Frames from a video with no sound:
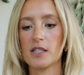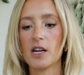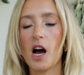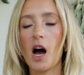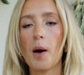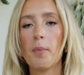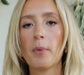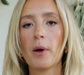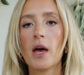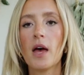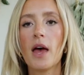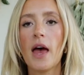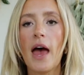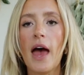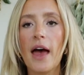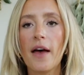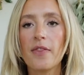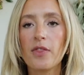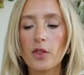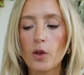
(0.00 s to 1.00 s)
top
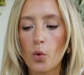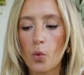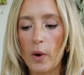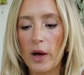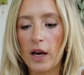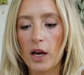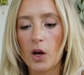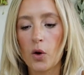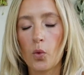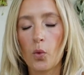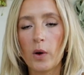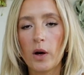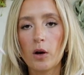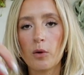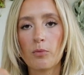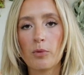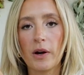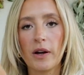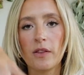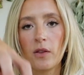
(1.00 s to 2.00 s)
and the wick
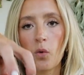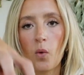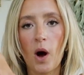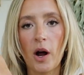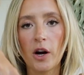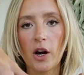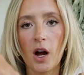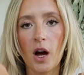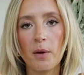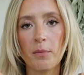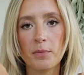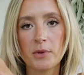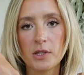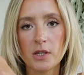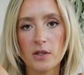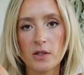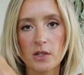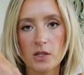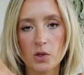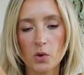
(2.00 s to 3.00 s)
will bring the water up
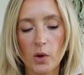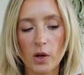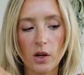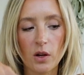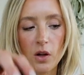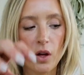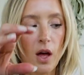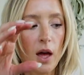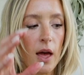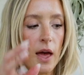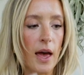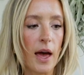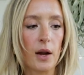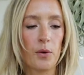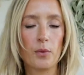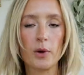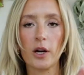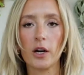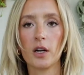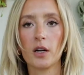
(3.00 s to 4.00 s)
to the soil
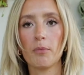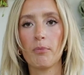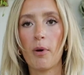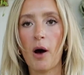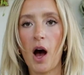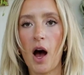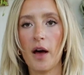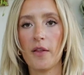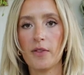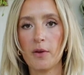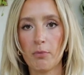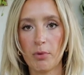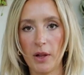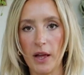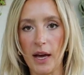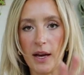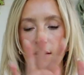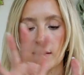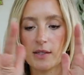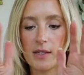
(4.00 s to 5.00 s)
and we're gonna pot the
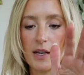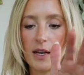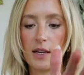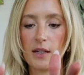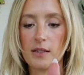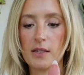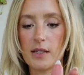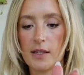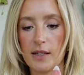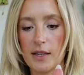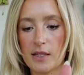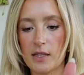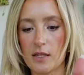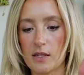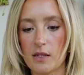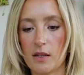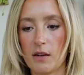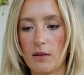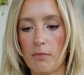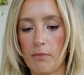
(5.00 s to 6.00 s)
plants into
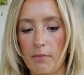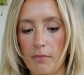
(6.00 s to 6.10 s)
this.